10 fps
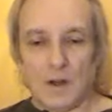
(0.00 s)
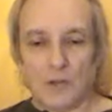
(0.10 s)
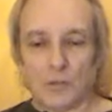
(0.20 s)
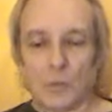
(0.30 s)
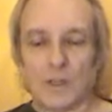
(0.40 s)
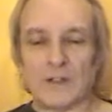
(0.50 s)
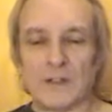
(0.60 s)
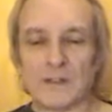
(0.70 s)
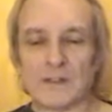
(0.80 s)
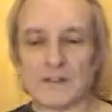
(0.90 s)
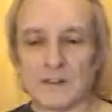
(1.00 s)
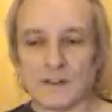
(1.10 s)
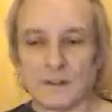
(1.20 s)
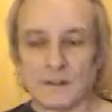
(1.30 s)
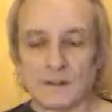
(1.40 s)
of awareness,
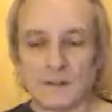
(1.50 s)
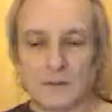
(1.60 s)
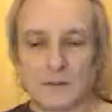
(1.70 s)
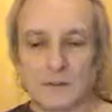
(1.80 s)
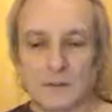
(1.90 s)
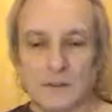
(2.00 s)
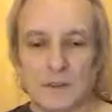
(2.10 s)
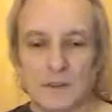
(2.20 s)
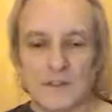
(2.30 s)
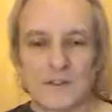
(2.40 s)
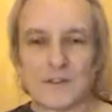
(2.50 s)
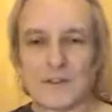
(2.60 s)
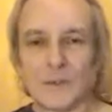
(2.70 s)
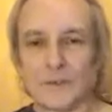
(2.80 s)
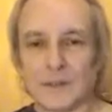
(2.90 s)
in the
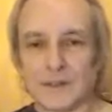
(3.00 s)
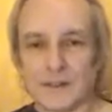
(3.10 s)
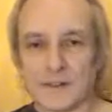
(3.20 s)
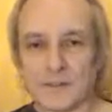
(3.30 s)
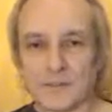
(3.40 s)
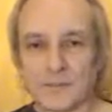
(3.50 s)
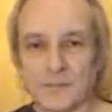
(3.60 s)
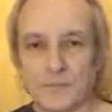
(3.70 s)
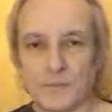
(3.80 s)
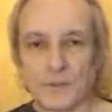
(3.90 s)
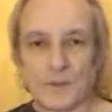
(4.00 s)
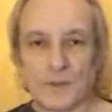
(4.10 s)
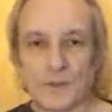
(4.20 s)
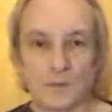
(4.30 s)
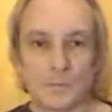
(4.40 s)
stillness
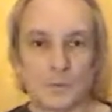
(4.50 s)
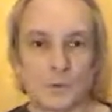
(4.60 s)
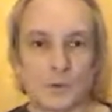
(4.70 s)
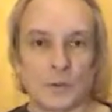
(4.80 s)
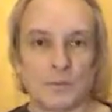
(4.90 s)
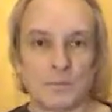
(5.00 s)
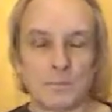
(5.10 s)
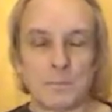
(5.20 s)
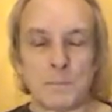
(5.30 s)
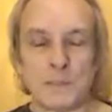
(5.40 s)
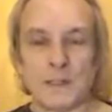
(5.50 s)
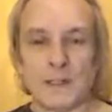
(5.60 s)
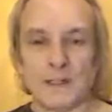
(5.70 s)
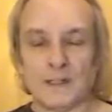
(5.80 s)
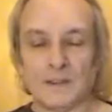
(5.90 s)
of pure
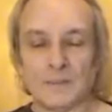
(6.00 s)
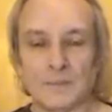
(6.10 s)
being.